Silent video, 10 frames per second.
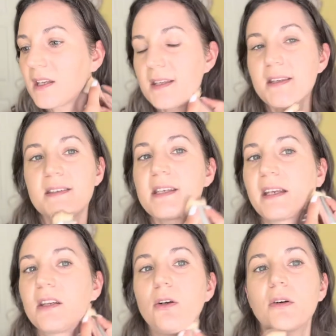
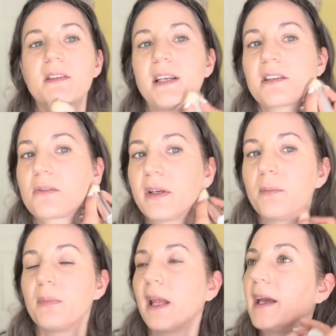set your sunscreen in
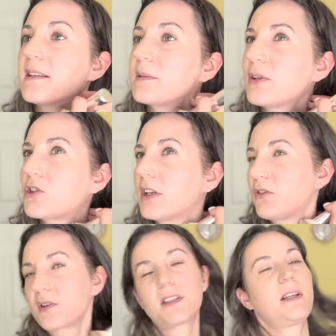place, especially if
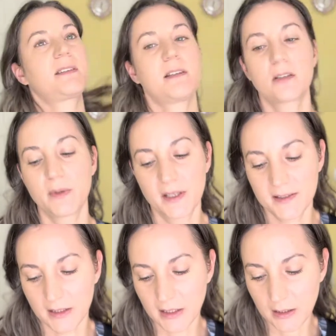your sunscreen is
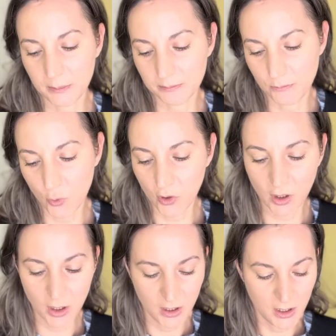a little more
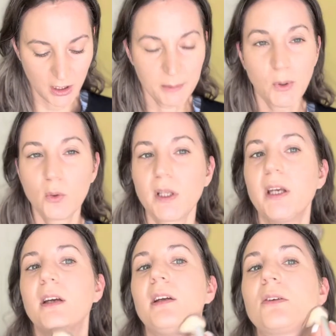
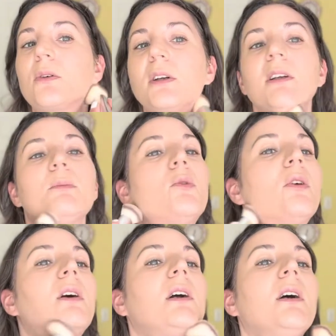emollient or a little more,